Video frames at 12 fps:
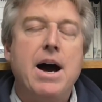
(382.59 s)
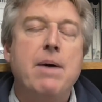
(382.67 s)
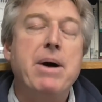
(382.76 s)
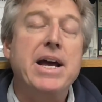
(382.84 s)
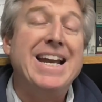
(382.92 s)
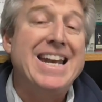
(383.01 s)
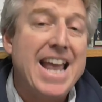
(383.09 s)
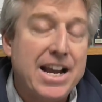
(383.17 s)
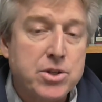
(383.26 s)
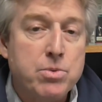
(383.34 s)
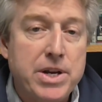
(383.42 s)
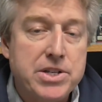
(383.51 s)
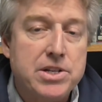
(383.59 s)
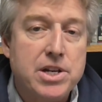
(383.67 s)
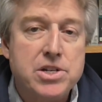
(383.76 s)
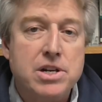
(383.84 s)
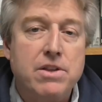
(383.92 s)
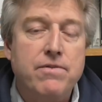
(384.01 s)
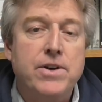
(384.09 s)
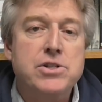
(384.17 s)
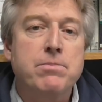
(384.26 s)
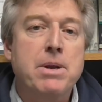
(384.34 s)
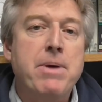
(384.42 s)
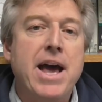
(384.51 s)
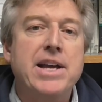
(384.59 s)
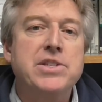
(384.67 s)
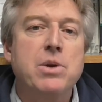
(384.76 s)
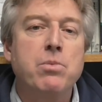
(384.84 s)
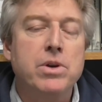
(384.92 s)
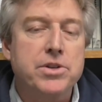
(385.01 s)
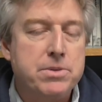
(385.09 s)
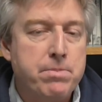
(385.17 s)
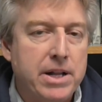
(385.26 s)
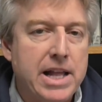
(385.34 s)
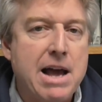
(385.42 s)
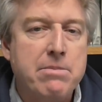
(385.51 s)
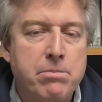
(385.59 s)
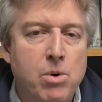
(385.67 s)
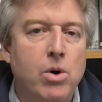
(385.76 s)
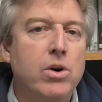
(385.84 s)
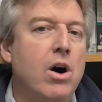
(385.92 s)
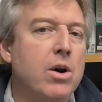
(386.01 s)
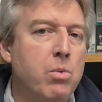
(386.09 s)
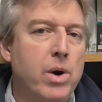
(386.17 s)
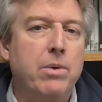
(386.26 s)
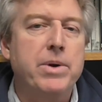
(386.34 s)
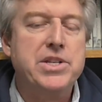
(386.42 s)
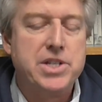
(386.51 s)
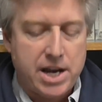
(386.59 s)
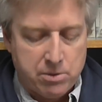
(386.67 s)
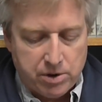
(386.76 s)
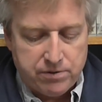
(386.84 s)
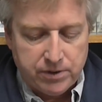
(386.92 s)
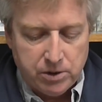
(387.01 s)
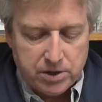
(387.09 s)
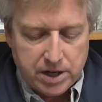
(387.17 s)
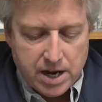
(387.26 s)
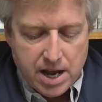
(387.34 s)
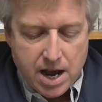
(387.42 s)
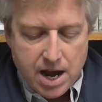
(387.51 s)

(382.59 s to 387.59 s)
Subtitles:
But in next week's edition of the Fisherman magazine, we'll spell out more on where we stand with fluke.